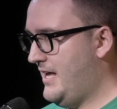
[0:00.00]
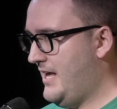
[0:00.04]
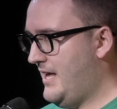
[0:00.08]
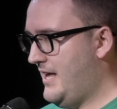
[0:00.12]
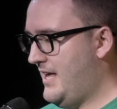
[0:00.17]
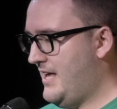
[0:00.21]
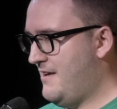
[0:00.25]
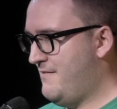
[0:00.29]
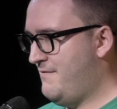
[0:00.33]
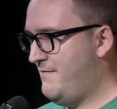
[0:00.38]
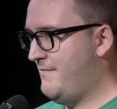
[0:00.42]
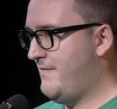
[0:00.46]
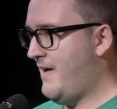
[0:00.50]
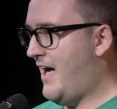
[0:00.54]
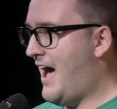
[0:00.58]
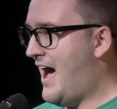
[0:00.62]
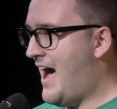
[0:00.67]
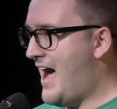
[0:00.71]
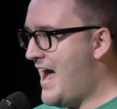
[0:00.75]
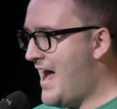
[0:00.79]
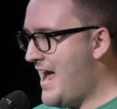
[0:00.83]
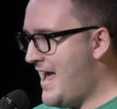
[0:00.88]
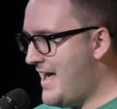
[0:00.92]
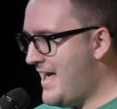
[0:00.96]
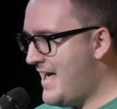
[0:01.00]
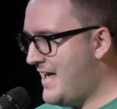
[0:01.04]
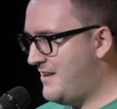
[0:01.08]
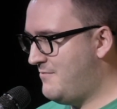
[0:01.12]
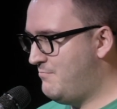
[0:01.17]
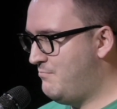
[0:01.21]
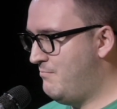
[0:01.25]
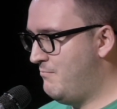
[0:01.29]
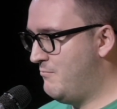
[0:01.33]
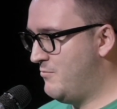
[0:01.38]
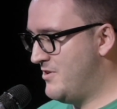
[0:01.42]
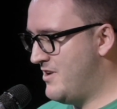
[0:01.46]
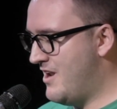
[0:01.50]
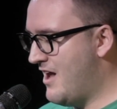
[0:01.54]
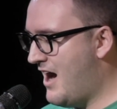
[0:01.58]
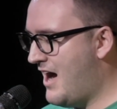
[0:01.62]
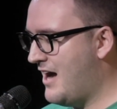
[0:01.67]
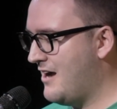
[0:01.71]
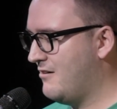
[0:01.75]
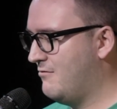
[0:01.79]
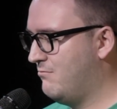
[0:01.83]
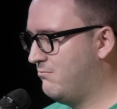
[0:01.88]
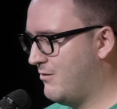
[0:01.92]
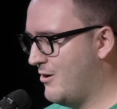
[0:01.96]
if I had not
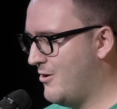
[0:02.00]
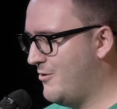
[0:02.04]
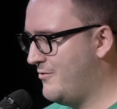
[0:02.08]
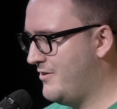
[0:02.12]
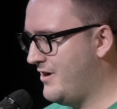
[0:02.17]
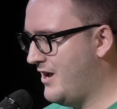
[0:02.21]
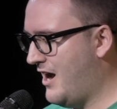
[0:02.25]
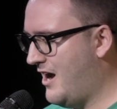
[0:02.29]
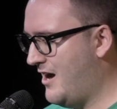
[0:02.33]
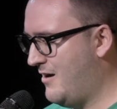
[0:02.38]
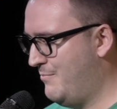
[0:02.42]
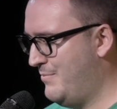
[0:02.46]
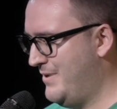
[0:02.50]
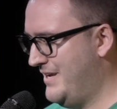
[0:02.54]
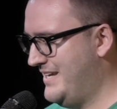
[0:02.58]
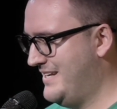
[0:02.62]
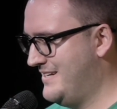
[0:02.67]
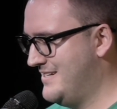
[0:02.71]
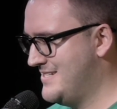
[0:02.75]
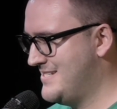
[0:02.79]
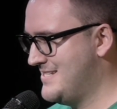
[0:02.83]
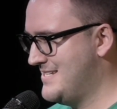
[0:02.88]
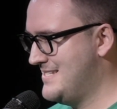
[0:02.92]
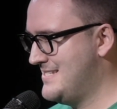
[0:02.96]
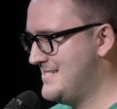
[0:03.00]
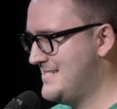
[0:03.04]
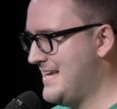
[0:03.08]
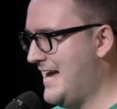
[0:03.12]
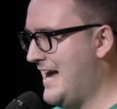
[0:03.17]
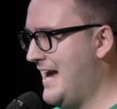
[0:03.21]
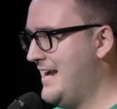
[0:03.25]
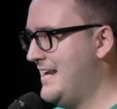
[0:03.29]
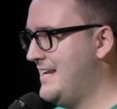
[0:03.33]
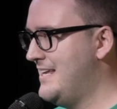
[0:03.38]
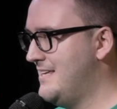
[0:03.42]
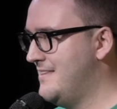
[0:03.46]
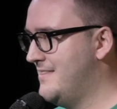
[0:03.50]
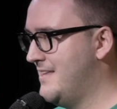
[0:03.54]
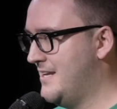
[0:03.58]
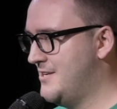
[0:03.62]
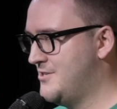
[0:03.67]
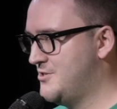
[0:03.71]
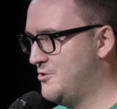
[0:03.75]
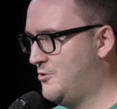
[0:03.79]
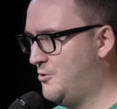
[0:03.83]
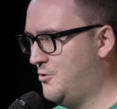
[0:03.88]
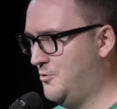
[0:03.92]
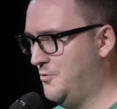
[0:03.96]
grown up in a society that
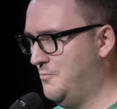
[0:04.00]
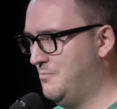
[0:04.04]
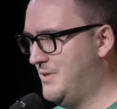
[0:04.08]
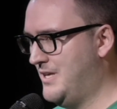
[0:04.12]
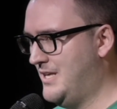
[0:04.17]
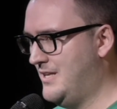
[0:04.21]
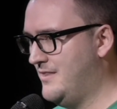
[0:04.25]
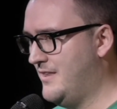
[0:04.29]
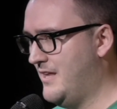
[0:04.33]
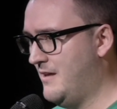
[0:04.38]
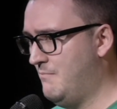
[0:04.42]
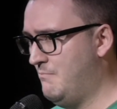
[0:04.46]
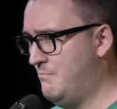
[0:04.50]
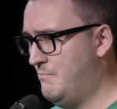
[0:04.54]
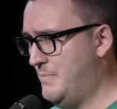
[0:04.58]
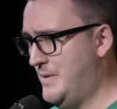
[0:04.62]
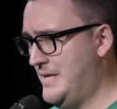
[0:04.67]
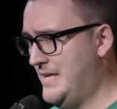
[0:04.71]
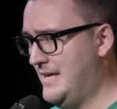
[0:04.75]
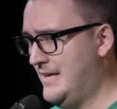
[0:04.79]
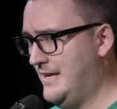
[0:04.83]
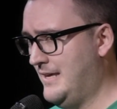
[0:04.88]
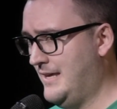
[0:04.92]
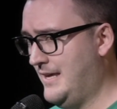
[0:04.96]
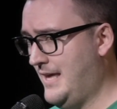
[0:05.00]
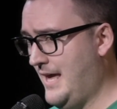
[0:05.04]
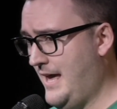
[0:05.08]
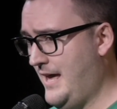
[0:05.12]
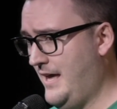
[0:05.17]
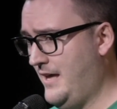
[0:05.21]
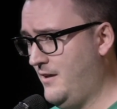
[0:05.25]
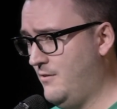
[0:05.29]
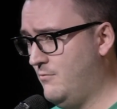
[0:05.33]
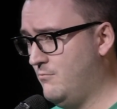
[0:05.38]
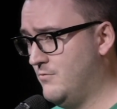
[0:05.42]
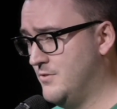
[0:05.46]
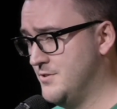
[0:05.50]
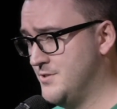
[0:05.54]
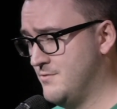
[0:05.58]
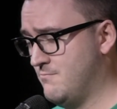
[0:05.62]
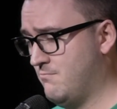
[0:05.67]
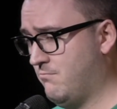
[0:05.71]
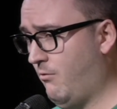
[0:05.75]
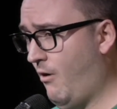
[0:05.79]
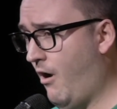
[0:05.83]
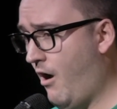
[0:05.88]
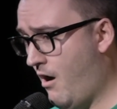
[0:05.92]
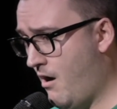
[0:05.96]
told me that being gay was
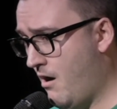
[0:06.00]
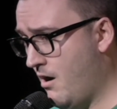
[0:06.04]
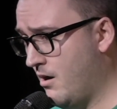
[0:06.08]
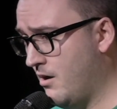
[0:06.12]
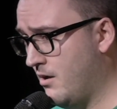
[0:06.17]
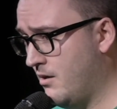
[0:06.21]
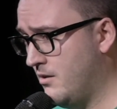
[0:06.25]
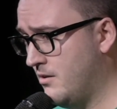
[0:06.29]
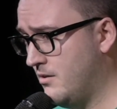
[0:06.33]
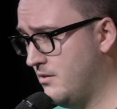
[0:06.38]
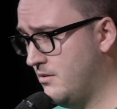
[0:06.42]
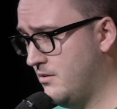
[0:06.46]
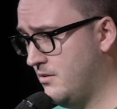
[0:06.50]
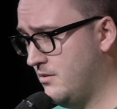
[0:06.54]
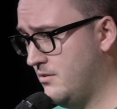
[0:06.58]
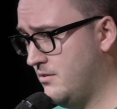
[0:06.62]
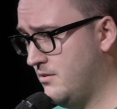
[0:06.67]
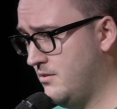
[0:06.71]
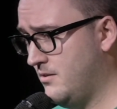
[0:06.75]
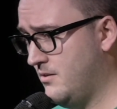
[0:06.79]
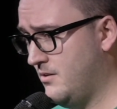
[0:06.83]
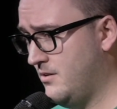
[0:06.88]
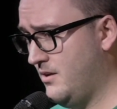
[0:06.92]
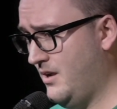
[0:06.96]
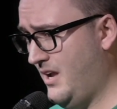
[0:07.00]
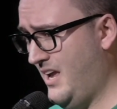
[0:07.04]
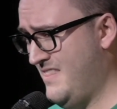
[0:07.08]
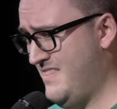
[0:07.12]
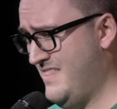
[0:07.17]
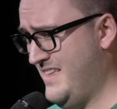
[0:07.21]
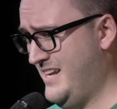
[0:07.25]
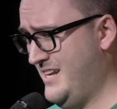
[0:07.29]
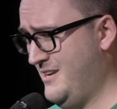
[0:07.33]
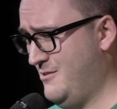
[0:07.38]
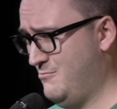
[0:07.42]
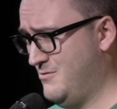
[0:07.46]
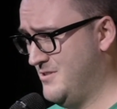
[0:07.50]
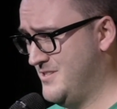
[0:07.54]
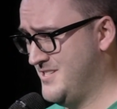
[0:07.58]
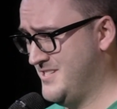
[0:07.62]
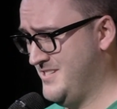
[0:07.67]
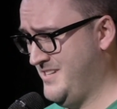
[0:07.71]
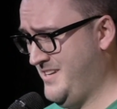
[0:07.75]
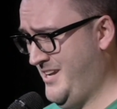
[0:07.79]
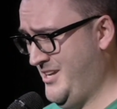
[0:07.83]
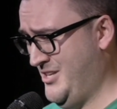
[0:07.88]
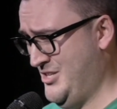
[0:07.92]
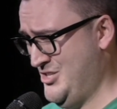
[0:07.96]
wrong and that it was
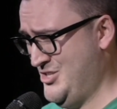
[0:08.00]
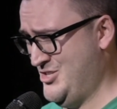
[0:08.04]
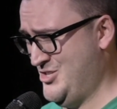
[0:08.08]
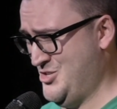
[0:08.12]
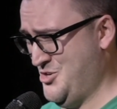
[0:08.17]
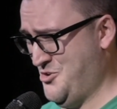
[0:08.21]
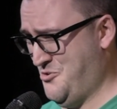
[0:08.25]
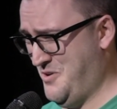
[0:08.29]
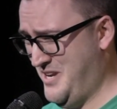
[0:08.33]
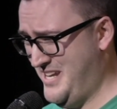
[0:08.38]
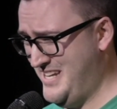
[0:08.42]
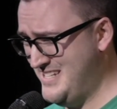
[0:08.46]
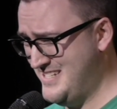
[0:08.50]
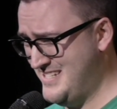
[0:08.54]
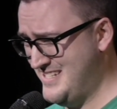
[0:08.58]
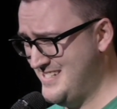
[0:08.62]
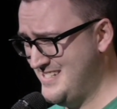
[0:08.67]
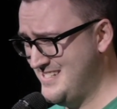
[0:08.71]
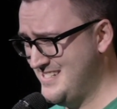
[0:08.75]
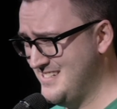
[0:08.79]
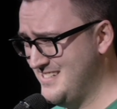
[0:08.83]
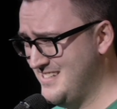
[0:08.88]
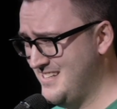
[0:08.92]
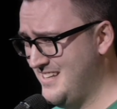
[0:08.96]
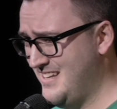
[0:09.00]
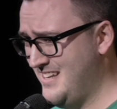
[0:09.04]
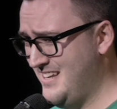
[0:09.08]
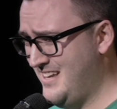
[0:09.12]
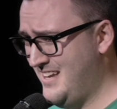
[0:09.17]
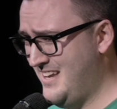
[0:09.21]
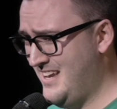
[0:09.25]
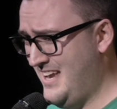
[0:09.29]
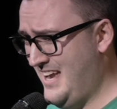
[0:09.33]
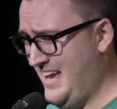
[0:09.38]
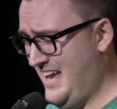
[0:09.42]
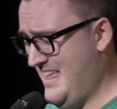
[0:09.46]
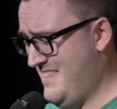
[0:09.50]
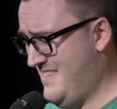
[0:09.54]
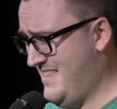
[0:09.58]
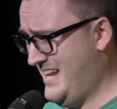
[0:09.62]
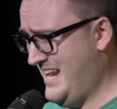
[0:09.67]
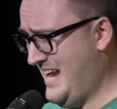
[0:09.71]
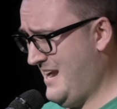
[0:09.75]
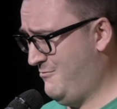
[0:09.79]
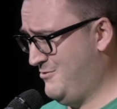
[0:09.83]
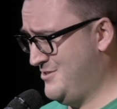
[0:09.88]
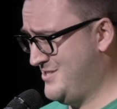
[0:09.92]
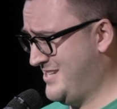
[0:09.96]
a choice and that
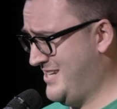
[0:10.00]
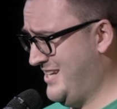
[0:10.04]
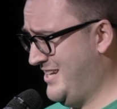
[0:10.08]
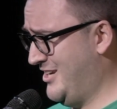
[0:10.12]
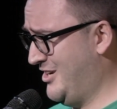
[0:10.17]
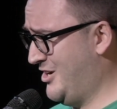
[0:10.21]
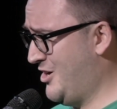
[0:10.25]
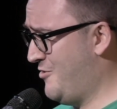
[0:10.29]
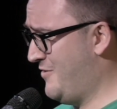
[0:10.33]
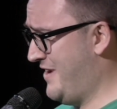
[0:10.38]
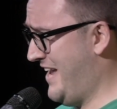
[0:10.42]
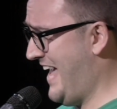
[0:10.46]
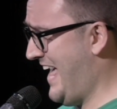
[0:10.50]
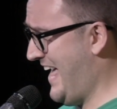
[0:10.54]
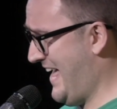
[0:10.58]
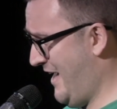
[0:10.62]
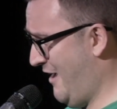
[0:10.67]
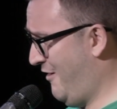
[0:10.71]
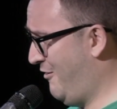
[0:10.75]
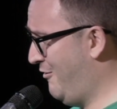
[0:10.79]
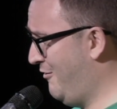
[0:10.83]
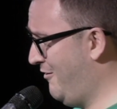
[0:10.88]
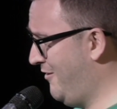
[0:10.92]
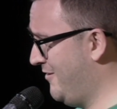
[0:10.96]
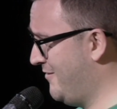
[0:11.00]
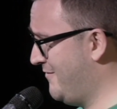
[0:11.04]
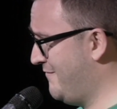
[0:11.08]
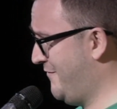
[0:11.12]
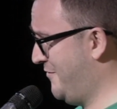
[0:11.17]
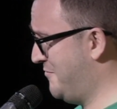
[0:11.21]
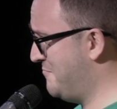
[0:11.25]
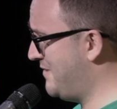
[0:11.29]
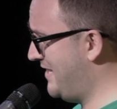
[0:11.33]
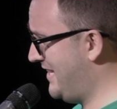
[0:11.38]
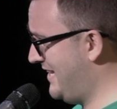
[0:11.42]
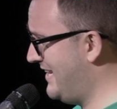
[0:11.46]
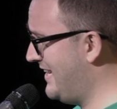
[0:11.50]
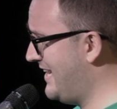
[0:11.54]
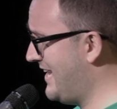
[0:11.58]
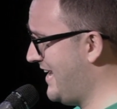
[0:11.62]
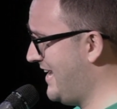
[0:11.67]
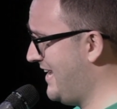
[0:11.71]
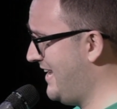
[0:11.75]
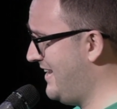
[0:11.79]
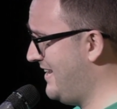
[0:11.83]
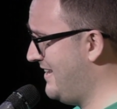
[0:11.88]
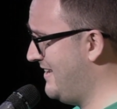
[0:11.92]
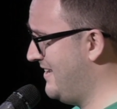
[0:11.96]
I was going to go to hell for being
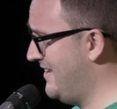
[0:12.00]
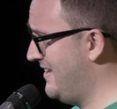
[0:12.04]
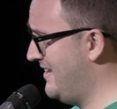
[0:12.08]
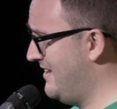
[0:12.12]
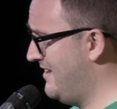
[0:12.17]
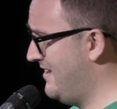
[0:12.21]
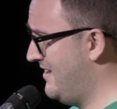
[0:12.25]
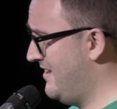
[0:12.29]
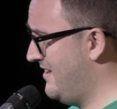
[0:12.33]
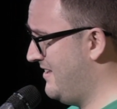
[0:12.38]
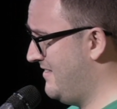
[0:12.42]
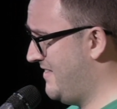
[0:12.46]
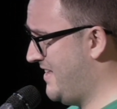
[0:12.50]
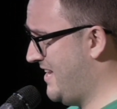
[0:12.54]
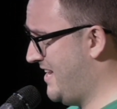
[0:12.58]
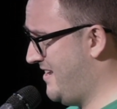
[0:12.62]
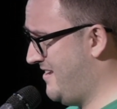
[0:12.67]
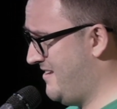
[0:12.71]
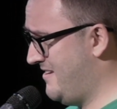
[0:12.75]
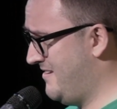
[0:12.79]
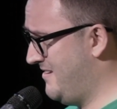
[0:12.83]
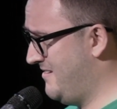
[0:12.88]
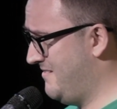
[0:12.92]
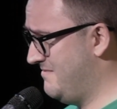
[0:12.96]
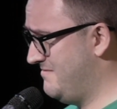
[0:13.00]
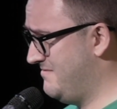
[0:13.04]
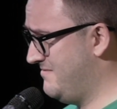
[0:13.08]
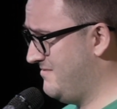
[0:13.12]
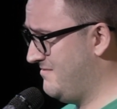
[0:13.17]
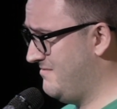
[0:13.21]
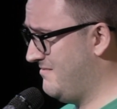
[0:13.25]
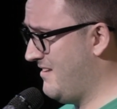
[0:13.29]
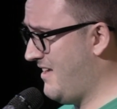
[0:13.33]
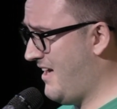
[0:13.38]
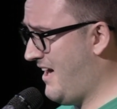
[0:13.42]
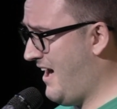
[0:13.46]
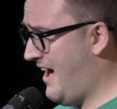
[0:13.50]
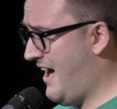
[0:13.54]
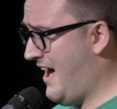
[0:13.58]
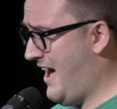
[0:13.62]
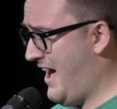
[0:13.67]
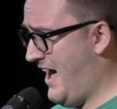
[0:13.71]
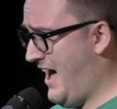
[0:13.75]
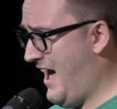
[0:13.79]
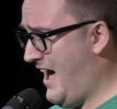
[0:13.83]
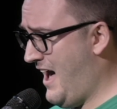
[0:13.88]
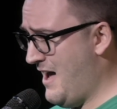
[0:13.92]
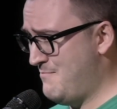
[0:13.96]
gay, then
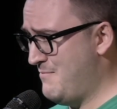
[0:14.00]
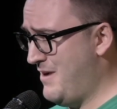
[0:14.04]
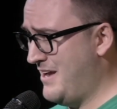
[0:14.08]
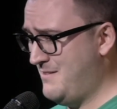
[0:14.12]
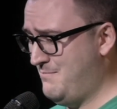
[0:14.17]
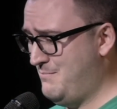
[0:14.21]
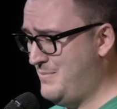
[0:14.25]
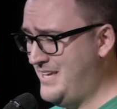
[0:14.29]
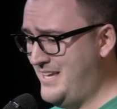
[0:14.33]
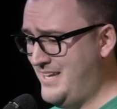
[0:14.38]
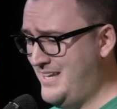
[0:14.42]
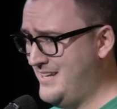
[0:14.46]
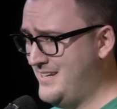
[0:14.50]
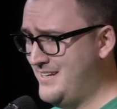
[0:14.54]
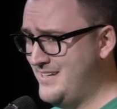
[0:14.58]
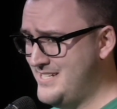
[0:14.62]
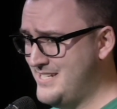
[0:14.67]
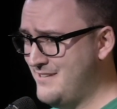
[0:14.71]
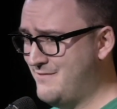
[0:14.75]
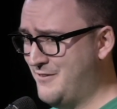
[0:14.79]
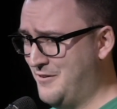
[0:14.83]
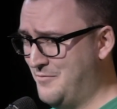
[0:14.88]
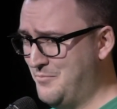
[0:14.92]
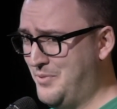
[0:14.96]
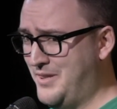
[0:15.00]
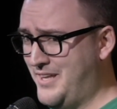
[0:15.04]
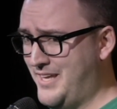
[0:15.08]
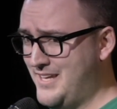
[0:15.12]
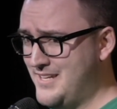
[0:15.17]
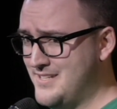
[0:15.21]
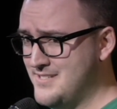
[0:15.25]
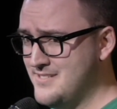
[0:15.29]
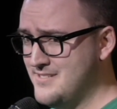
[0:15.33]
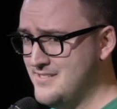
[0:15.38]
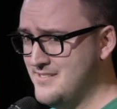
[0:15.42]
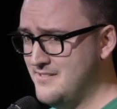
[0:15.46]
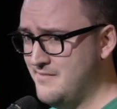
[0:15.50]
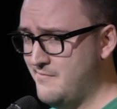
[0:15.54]
I might be in a different place.